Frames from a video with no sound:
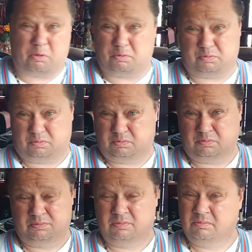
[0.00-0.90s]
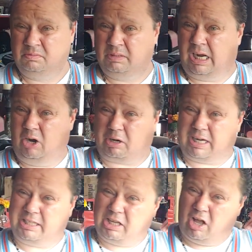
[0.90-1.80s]
know?
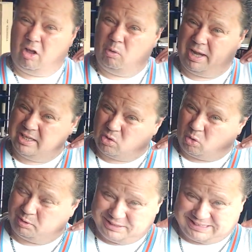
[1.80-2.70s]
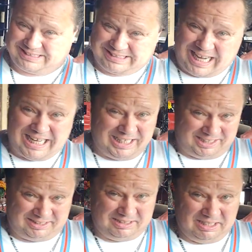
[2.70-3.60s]
How can I tell what his horn is
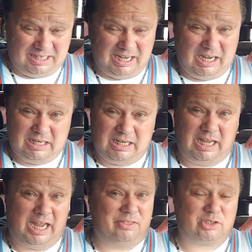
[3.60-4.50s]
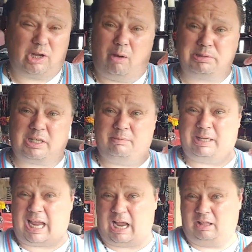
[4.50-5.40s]
saying? And there's always
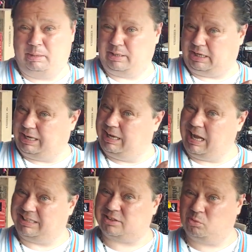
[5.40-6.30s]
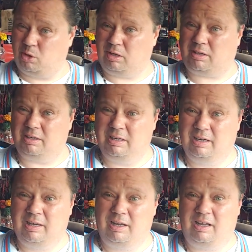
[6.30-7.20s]
gonna be an element of guesswork
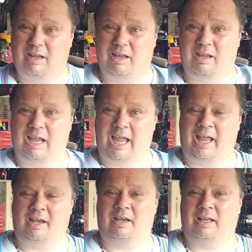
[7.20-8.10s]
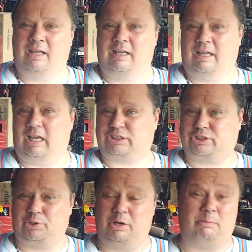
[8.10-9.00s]
and
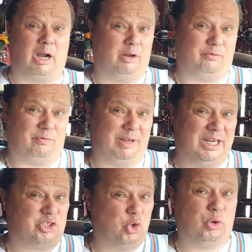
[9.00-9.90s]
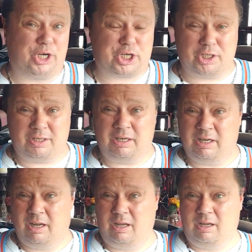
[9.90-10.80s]
a certain amount of
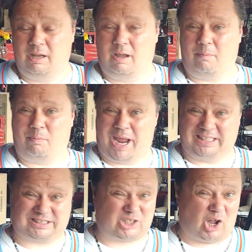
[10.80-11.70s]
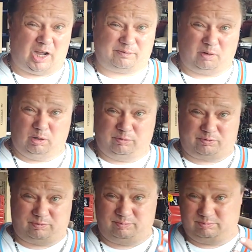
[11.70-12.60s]
intuition based off of